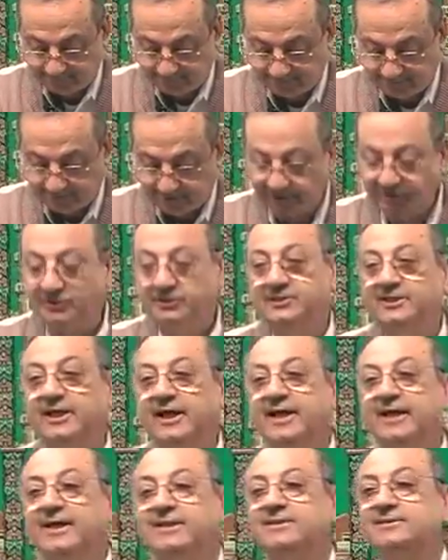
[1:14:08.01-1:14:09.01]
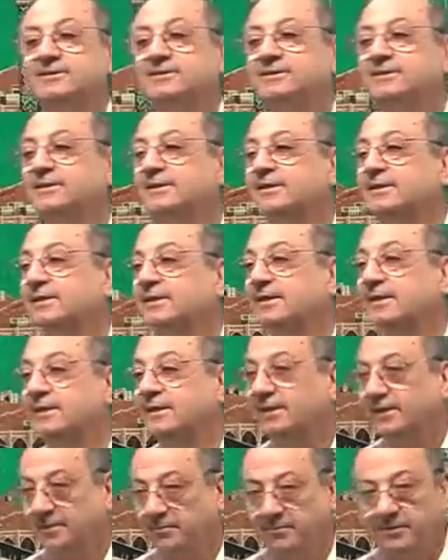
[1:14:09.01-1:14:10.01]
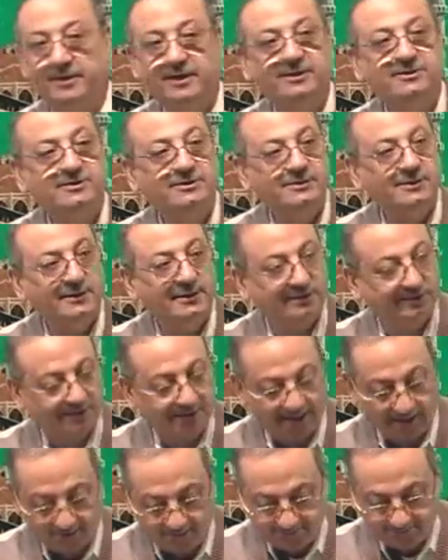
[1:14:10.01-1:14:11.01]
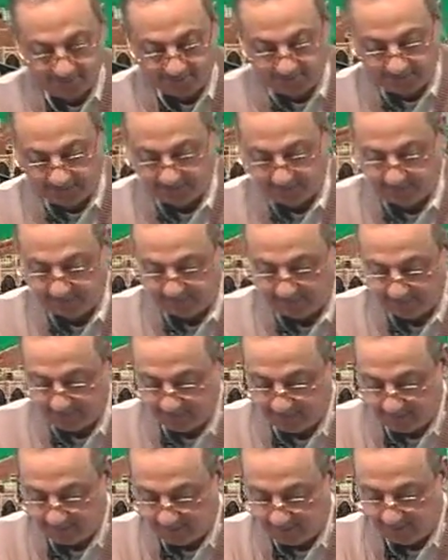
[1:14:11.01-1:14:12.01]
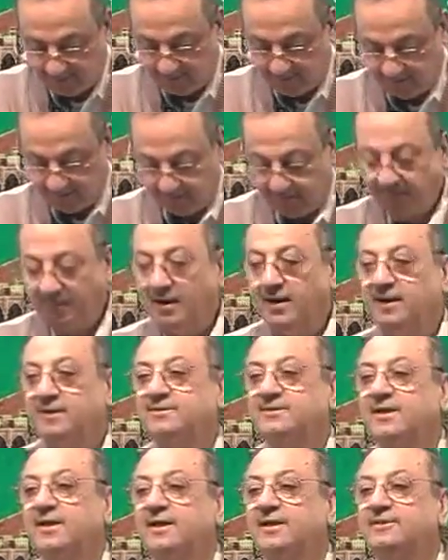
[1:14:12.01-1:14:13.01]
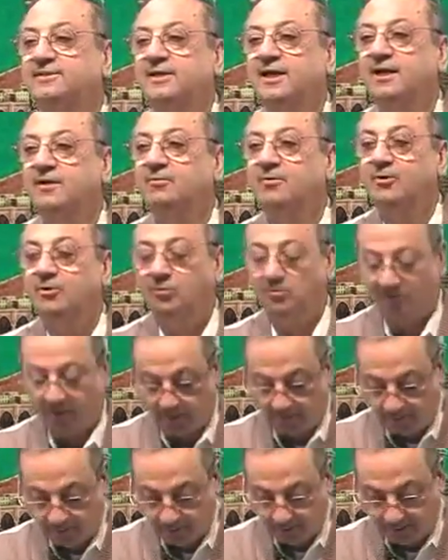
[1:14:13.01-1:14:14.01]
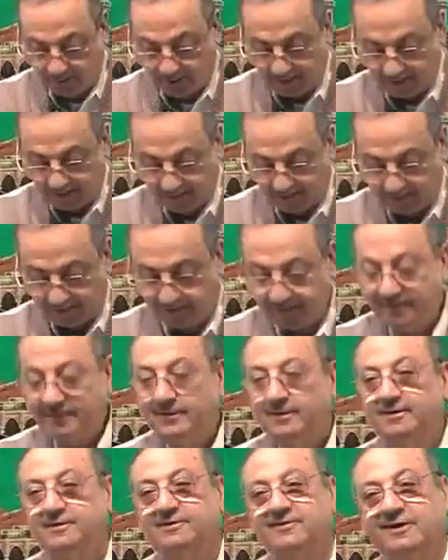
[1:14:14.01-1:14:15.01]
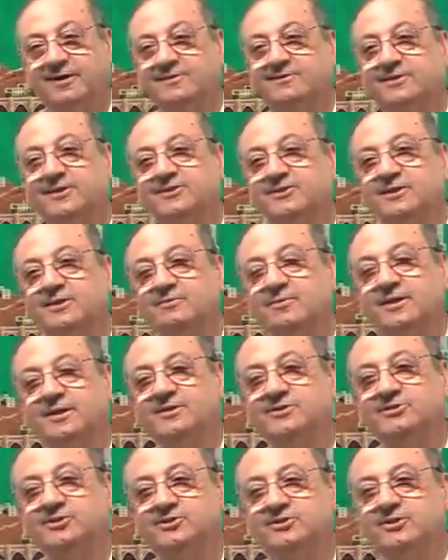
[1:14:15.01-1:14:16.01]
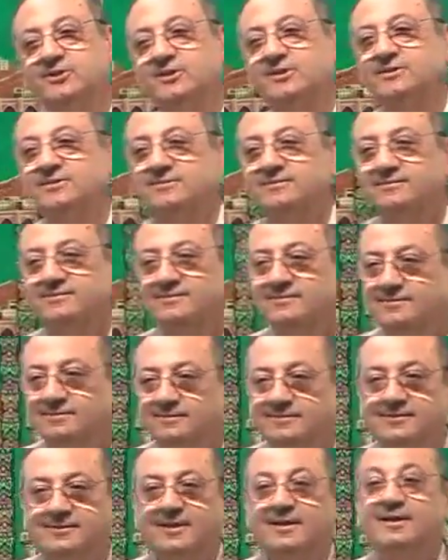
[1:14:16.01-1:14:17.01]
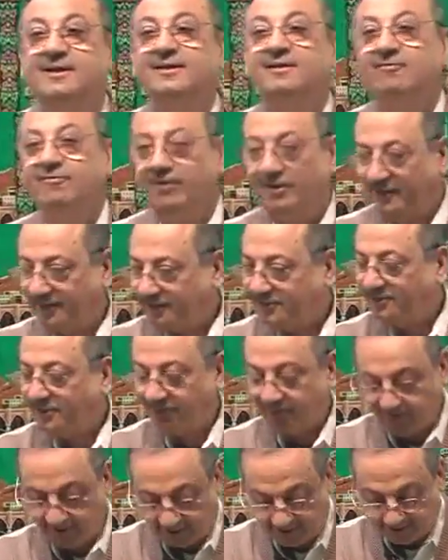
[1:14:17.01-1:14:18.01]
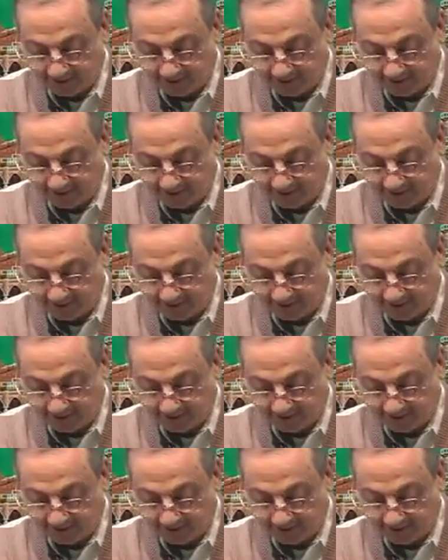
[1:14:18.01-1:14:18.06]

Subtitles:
She has embraced Islam. Maza yamalu abuka. Translation, brothers and sisters. What does your father